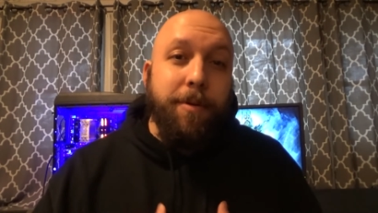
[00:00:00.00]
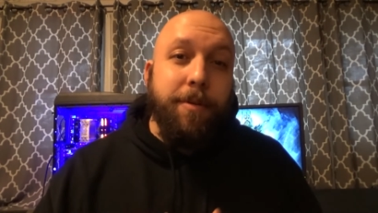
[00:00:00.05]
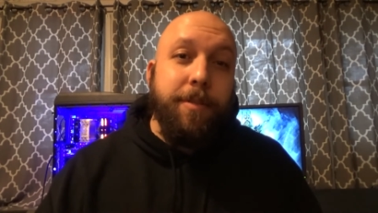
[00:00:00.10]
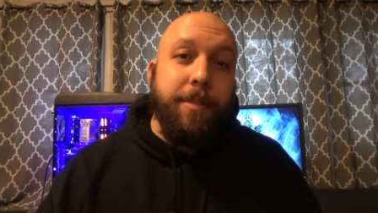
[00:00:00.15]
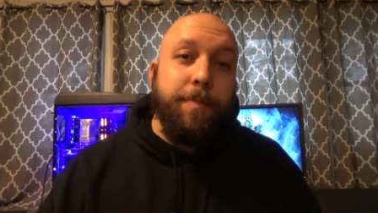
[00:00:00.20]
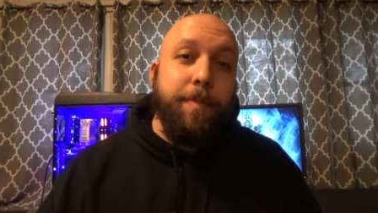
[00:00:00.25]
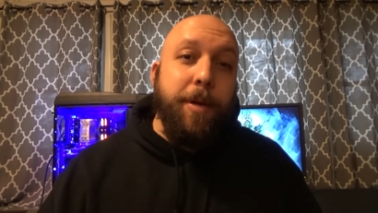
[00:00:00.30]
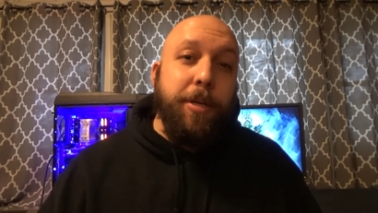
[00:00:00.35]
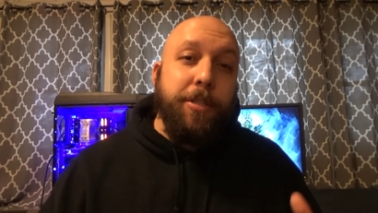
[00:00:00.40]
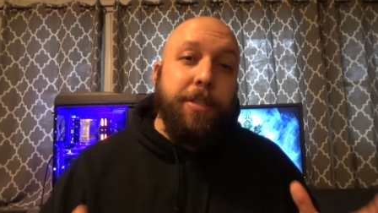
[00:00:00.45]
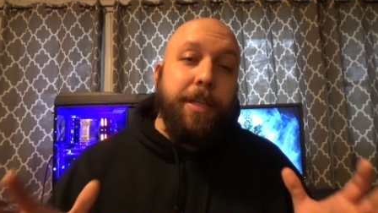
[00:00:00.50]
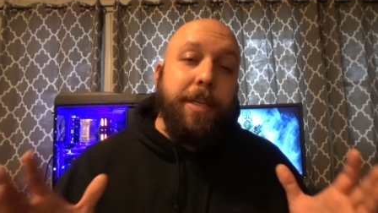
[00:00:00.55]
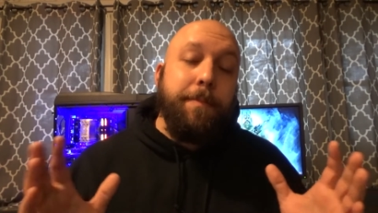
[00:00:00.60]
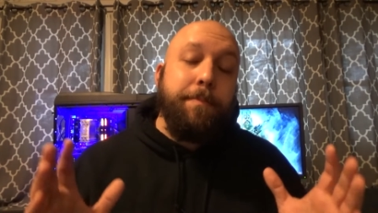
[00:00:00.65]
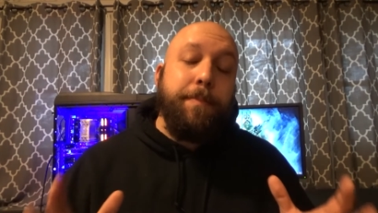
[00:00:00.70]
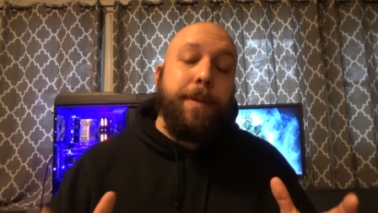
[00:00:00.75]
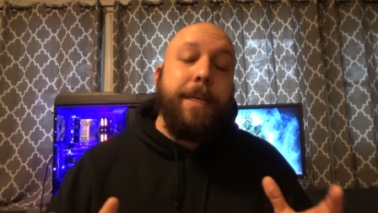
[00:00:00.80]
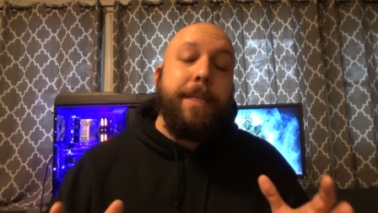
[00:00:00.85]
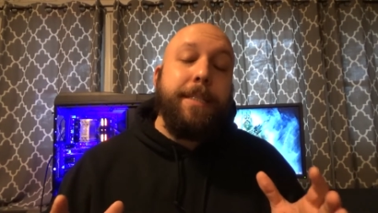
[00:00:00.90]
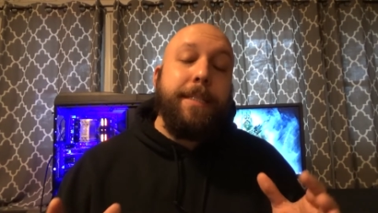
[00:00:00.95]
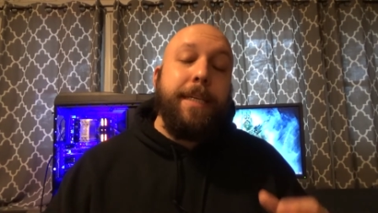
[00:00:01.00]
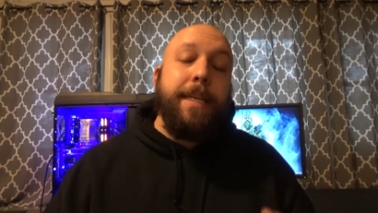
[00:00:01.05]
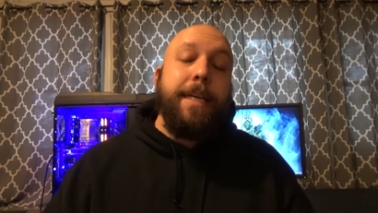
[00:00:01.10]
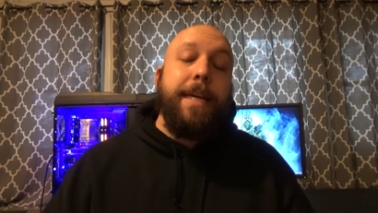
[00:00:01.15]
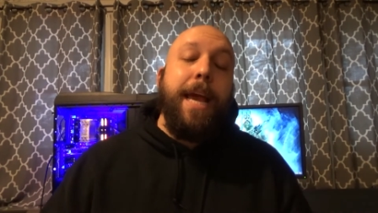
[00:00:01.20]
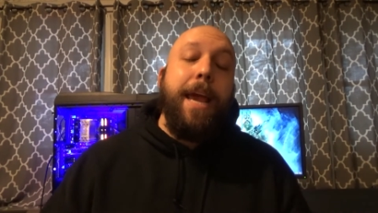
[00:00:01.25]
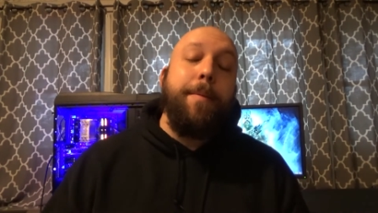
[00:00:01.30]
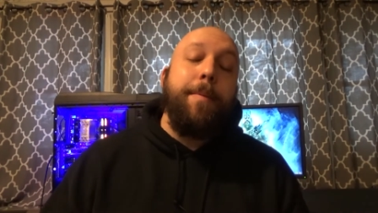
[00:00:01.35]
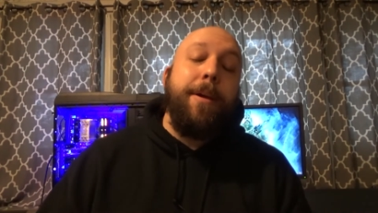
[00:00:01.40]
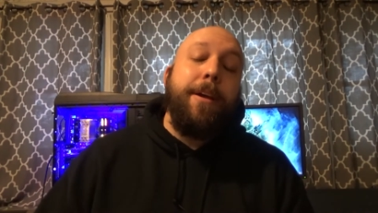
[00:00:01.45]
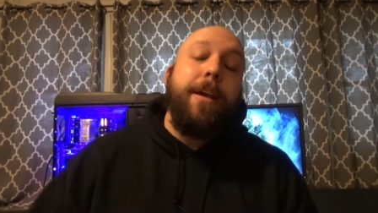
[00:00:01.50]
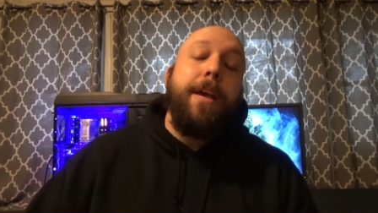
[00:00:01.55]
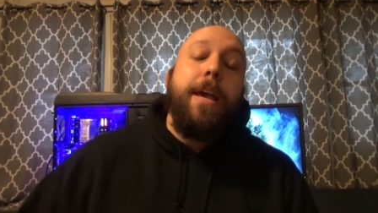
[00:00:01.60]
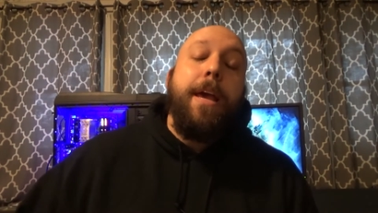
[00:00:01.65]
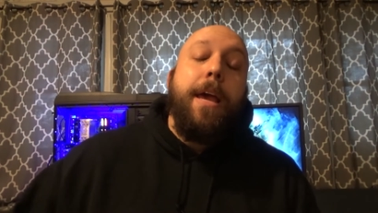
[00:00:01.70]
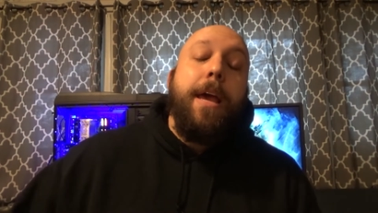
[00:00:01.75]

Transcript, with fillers: especially PC gaming,